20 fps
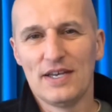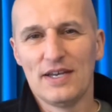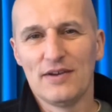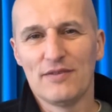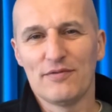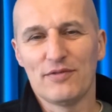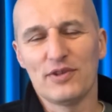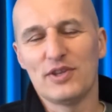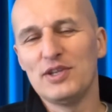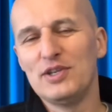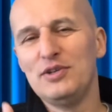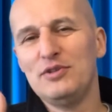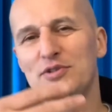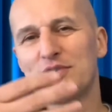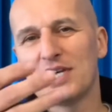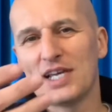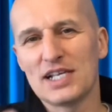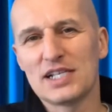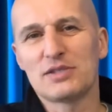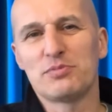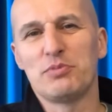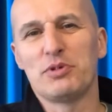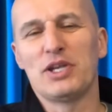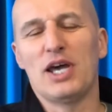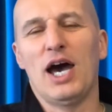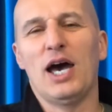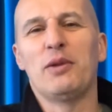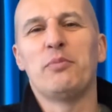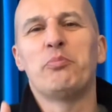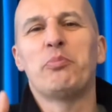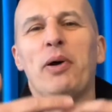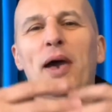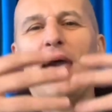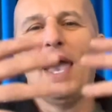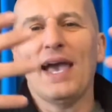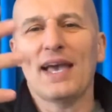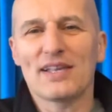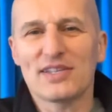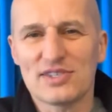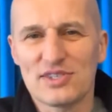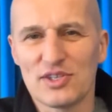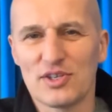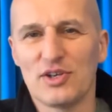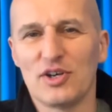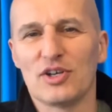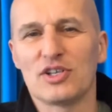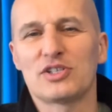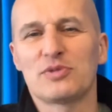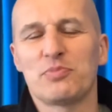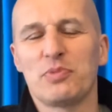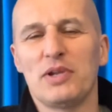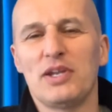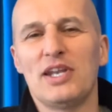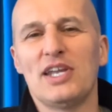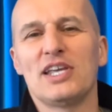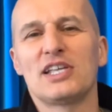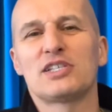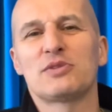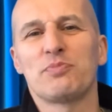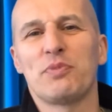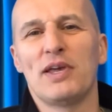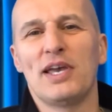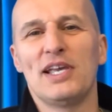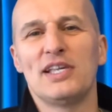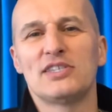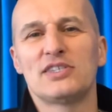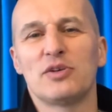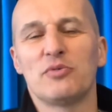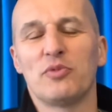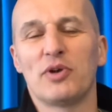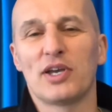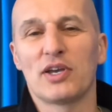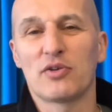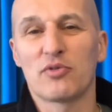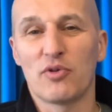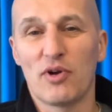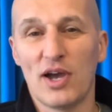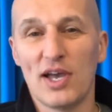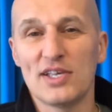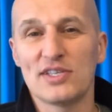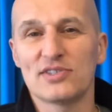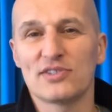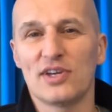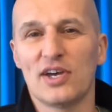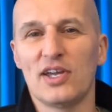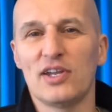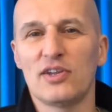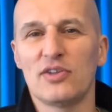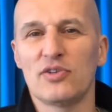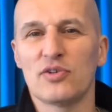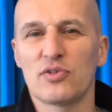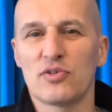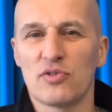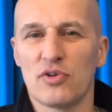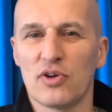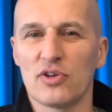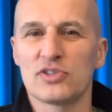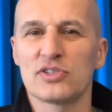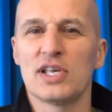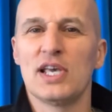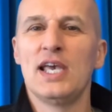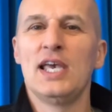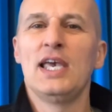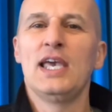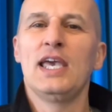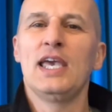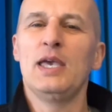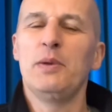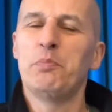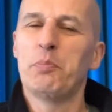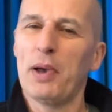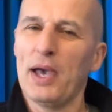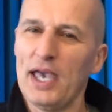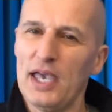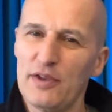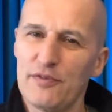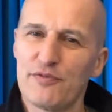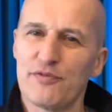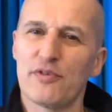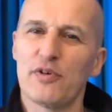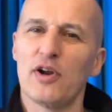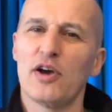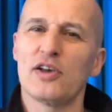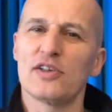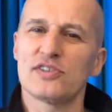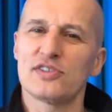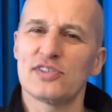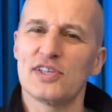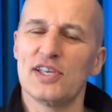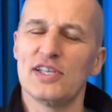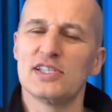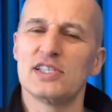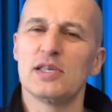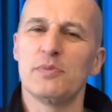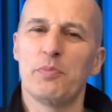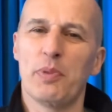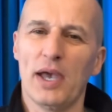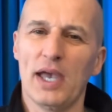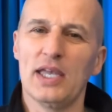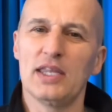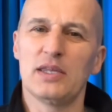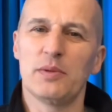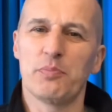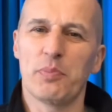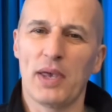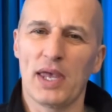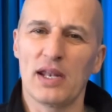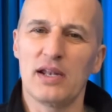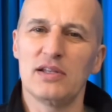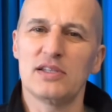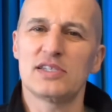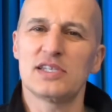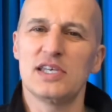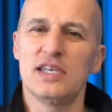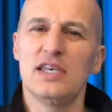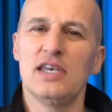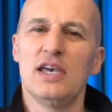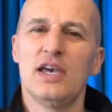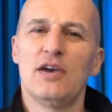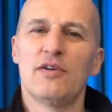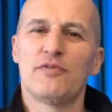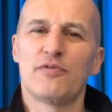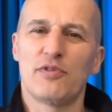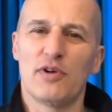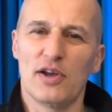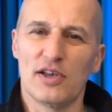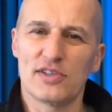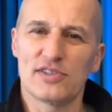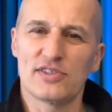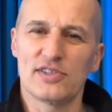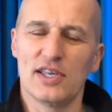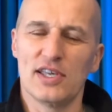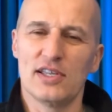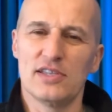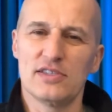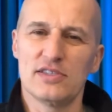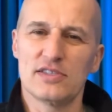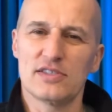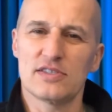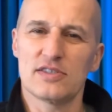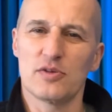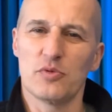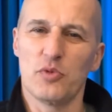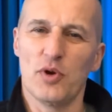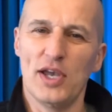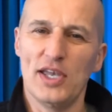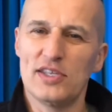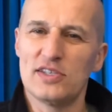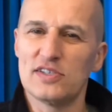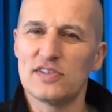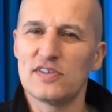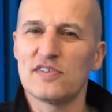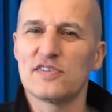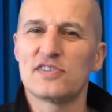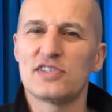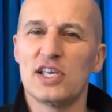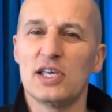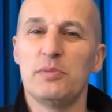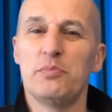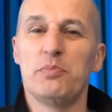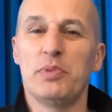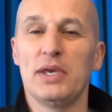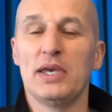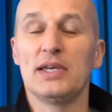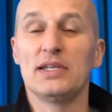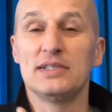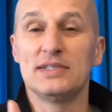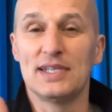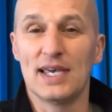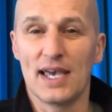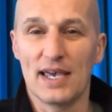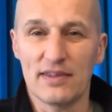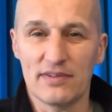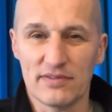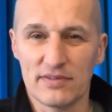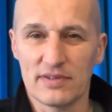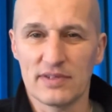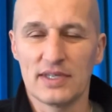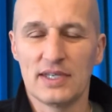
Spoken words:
For the New Testament unpacks the gospel and explains that when Christ died on the cross, he paid for our sins, he paid the penalty for our sins, the wages of sin being death,